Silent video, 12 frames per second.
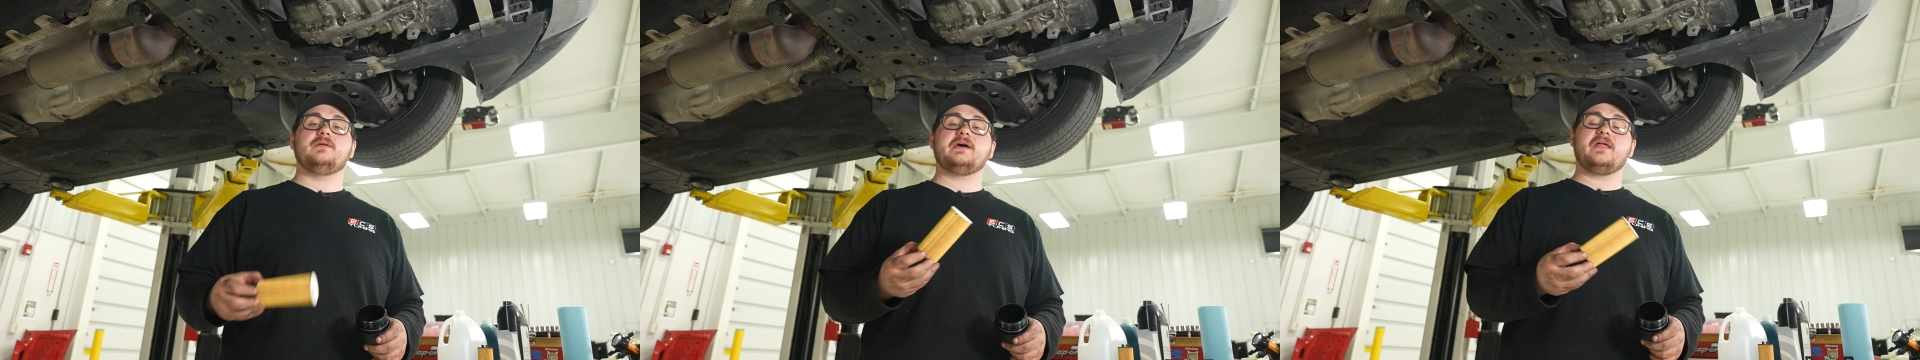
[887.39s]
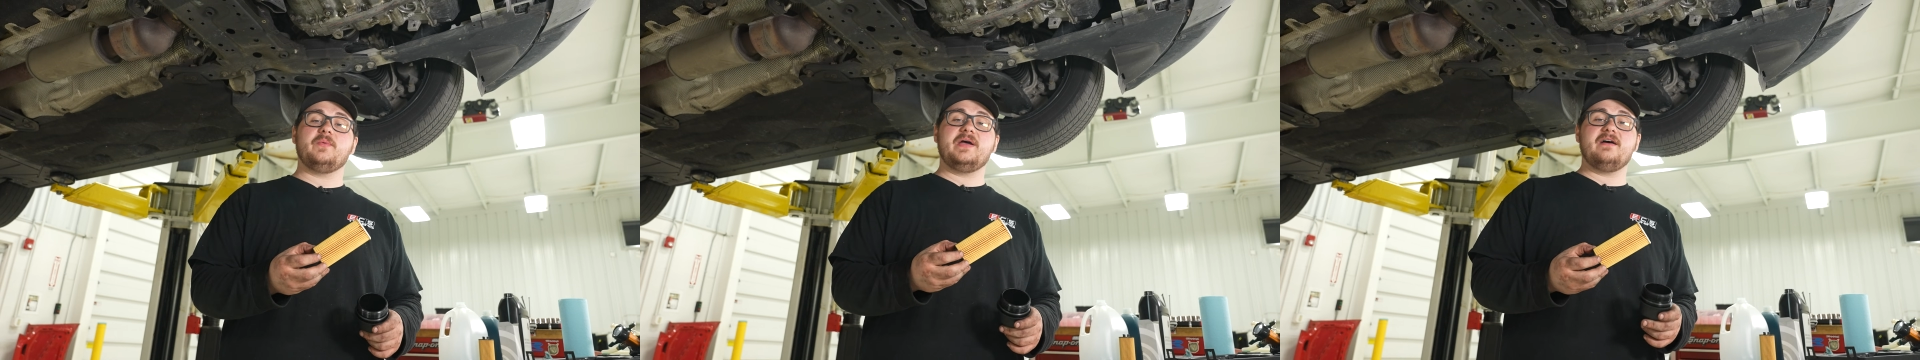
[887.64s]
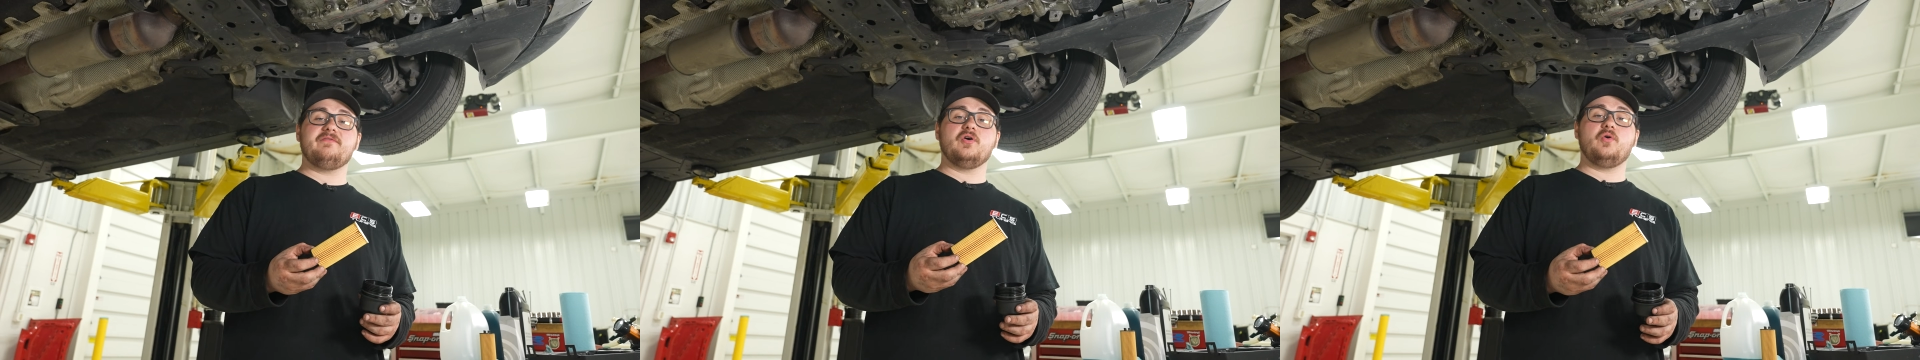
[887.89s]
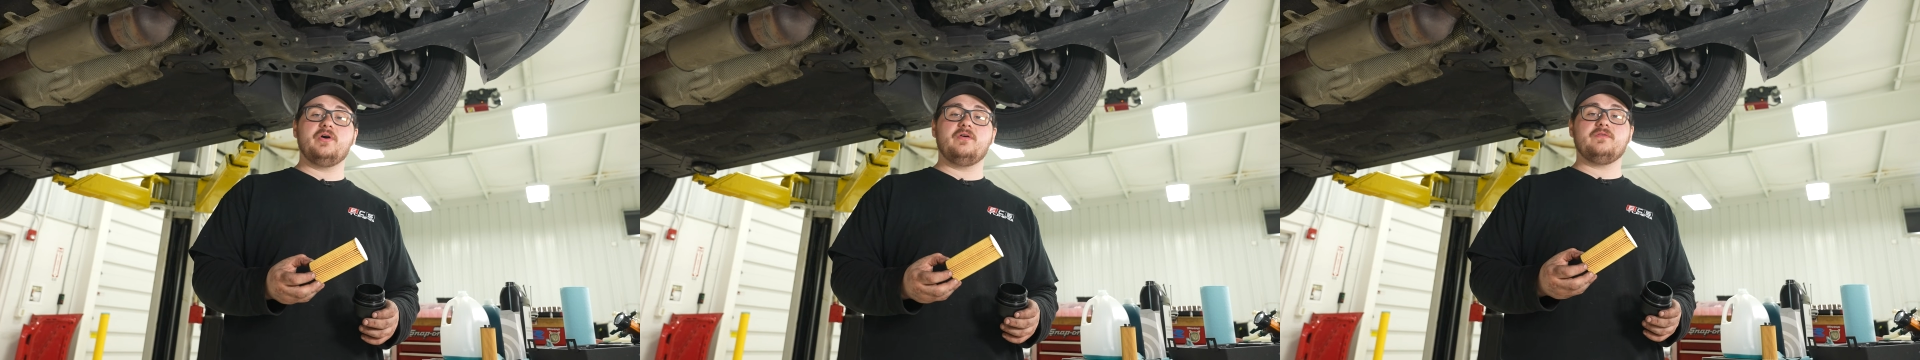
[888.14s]
Now that we have our
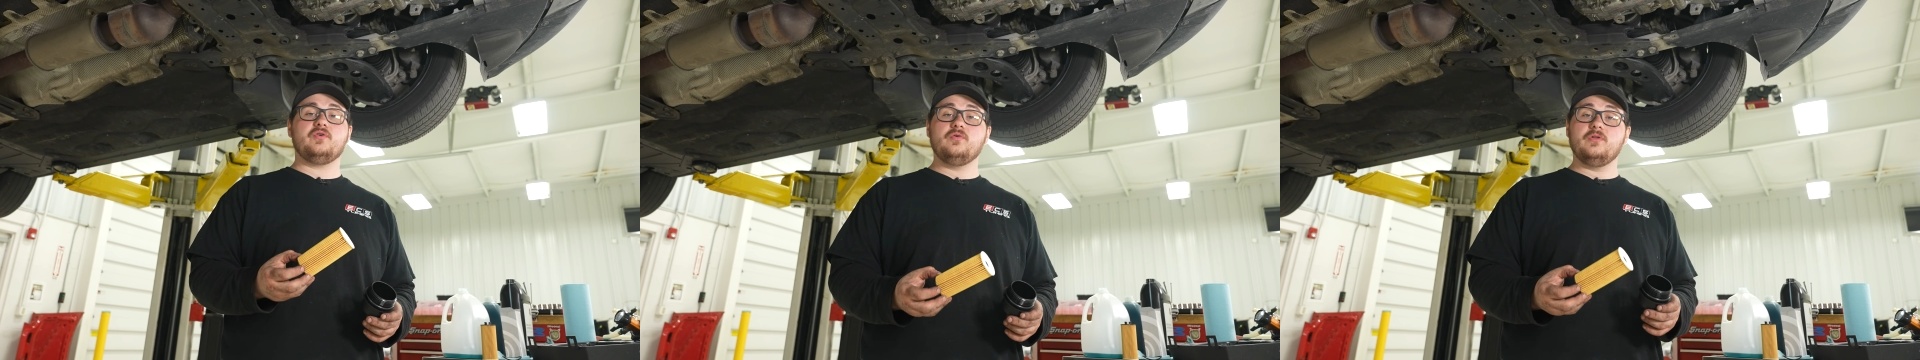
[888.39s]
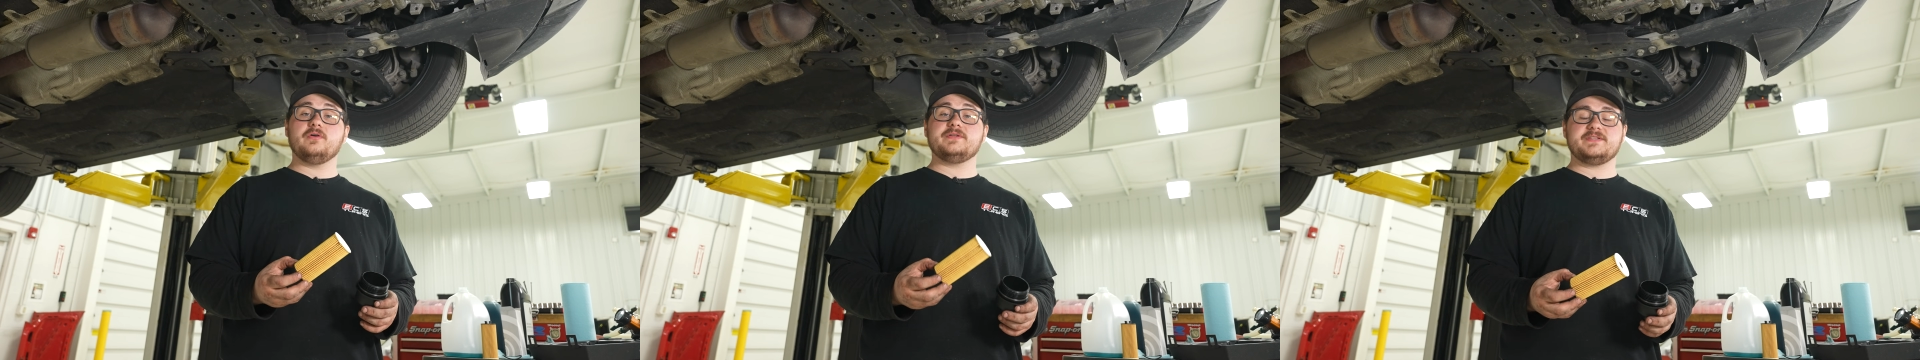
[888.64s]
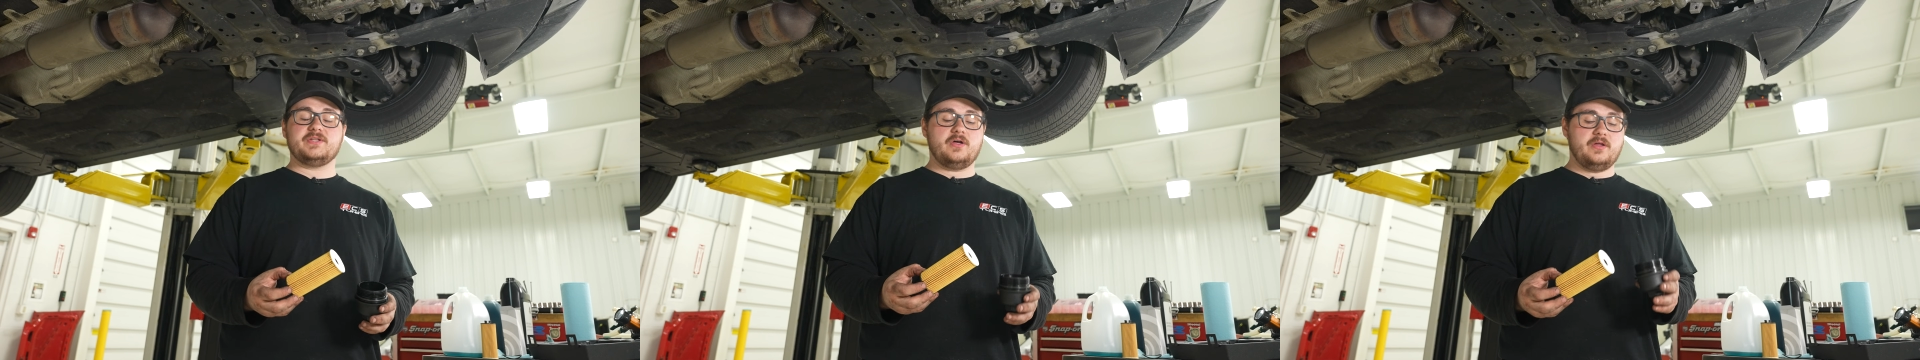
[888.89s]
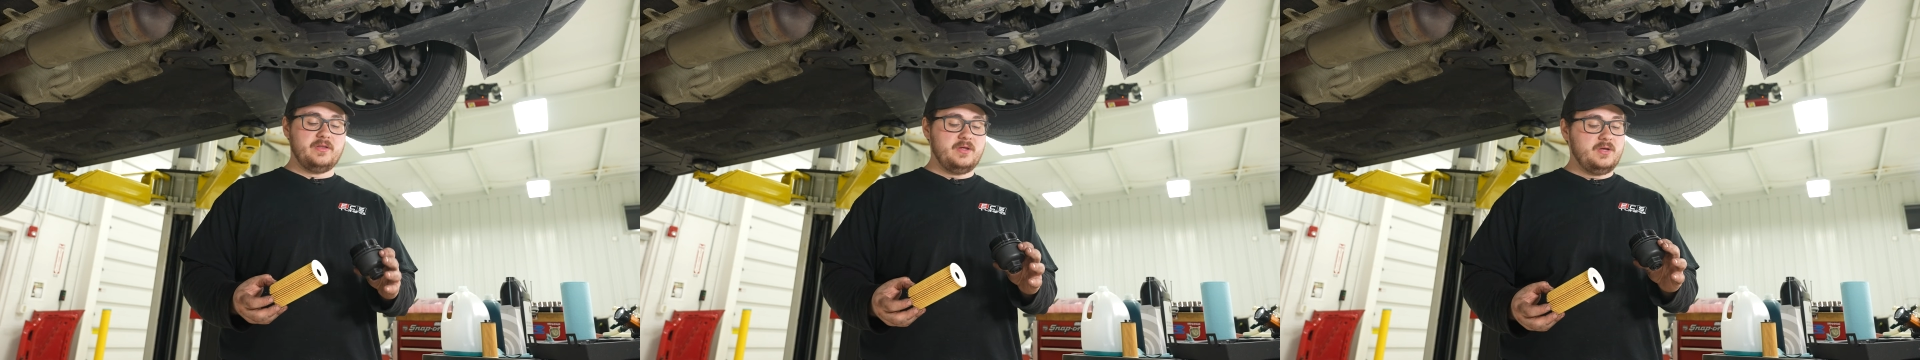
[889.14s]
oil cooler
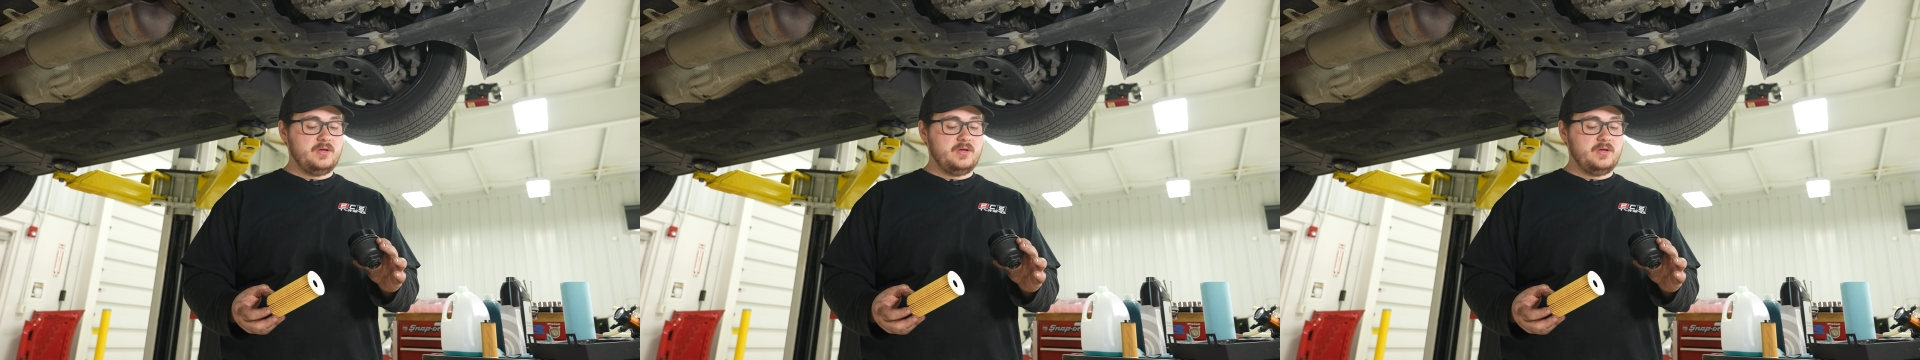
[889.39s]
installed,